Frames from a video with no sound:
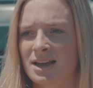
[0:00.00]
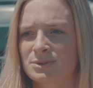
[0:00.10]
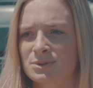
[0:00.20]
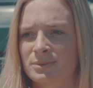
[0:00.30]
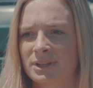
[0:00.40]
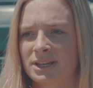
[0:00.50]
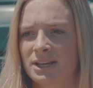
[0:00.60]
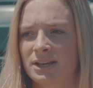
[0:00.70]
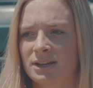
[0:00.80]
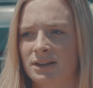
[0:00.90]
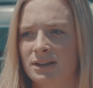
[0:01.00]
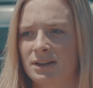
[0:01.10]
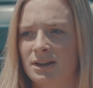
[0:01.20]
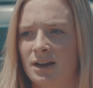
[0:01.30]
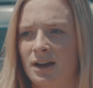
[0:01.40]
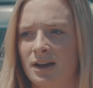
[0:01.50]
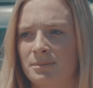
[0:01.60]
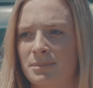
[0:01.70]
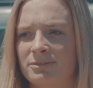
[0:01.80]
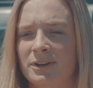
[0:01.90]
class was really
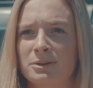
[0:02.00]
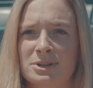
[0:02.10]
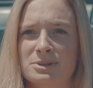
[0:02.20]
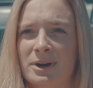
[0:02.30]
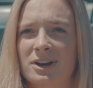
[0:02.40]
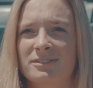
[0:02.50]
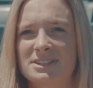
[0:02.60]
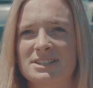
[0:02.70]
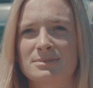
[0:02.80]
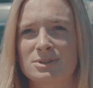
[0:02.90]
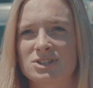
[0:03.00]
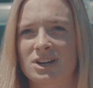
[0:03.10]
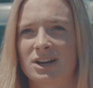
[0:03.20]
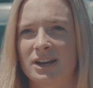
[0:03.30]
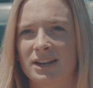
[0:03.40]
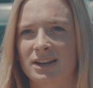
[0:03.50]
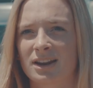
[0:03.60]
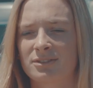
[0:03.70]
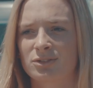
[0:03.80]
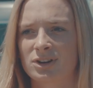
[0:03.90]
um, a fundamental part of this team this year and
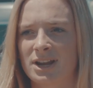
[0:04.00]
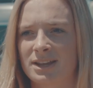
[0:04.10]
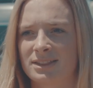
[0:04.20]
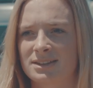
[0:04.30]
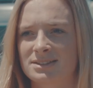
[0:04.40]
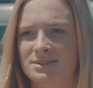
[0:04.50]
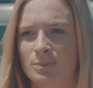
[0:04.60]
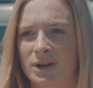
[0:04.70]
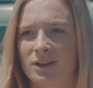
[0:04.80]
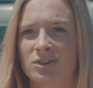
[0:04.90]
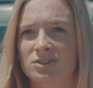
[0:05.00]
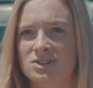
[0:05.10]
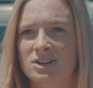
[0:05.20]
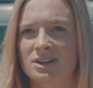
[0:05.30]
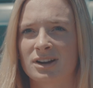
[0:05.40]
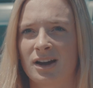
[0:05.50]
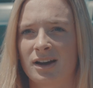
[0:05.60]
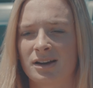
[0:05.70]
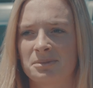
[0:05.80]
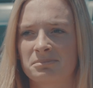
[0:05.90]
kind of creating this winning culture
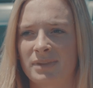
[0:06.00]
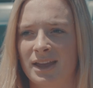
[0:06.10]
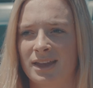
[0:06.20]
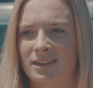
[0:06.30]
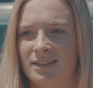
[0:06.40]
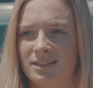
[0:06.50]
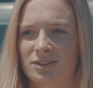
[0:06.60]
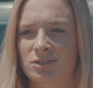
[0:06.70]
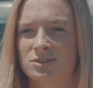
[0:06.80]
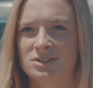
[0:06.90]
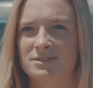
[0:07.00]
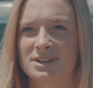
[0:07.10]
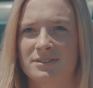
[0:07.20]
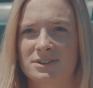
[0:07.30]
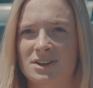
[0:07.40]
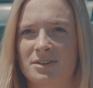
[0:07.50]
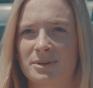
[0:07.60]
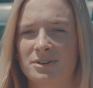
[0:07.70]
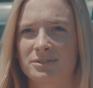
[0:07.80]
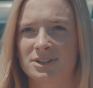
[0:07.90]
um, and I think the culture of Stanford
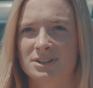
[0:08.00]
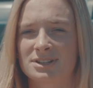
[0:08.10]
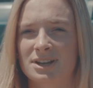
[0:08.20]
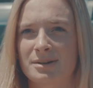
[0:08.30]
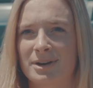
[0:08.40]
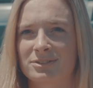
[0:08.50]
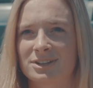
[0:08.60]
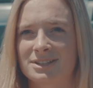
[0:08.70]
softball for the years to come after